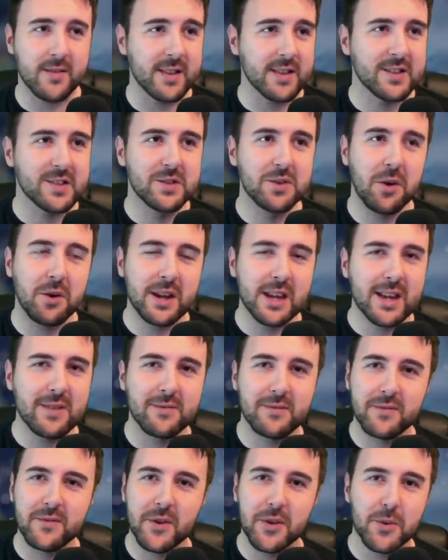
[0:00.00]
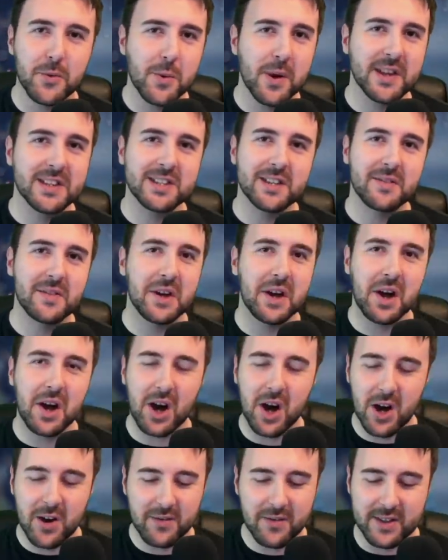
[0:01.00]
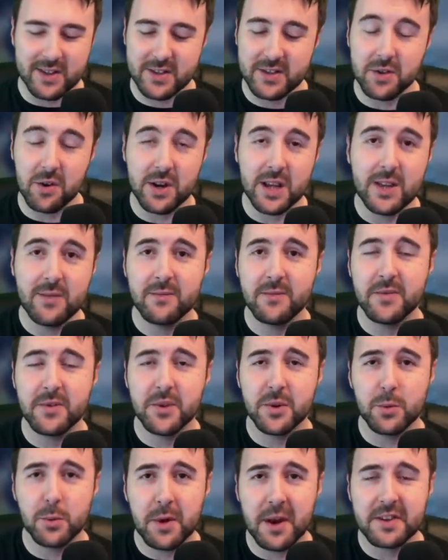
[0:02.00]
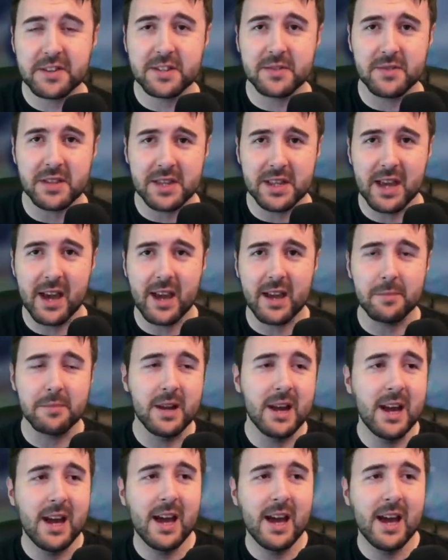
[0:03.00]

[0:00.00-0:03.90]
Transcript: It's not even for the rest of the half. It's not even for the rest of the game.